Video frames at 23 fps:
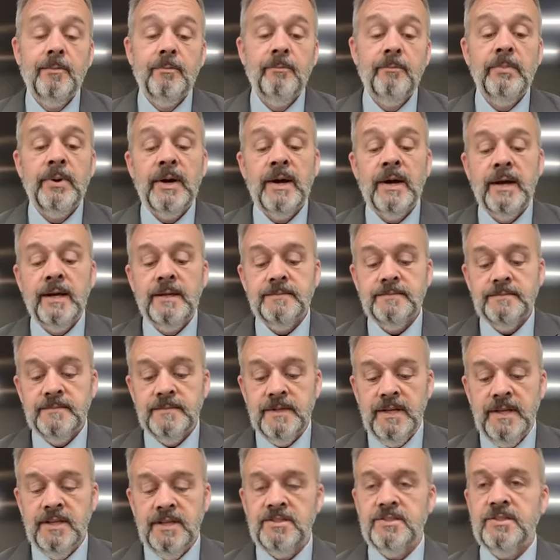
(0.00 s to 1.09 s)
But
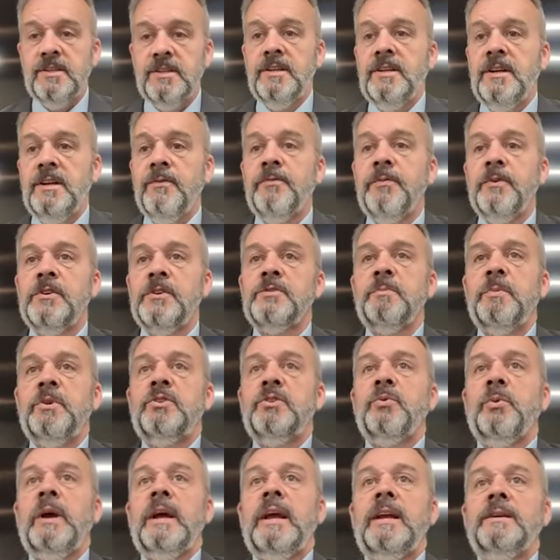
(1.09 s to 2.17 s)
it's the difference
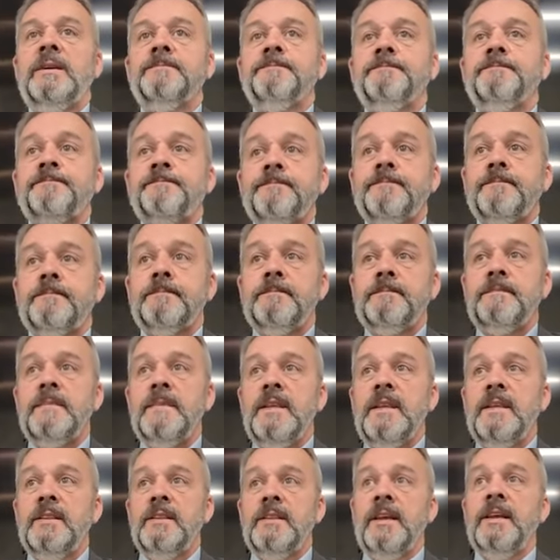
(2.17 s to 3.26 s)
between
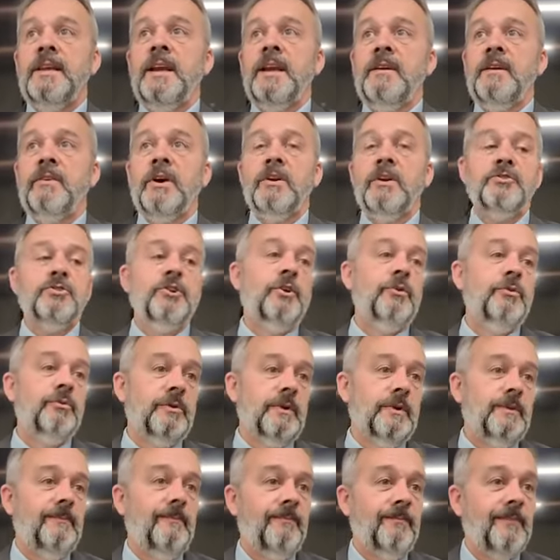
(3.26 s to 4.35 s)
thinking of our
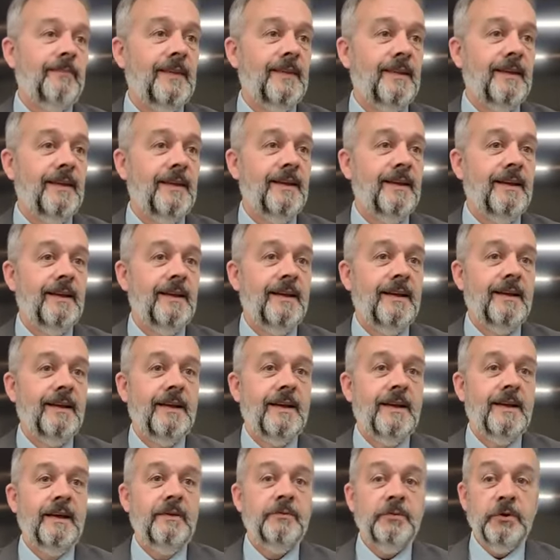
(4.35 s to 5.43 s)
children.
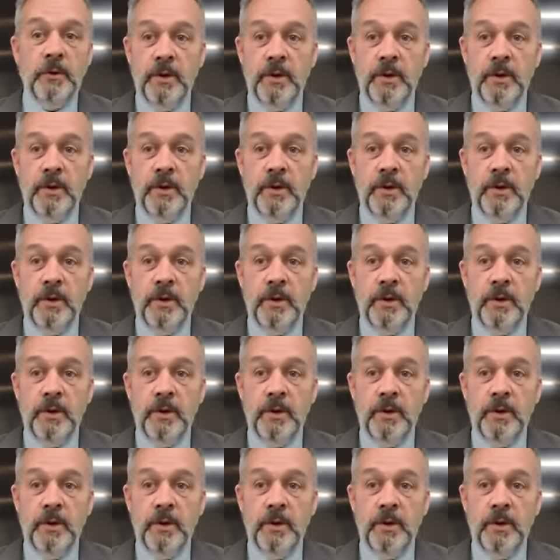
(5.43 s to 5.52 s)
If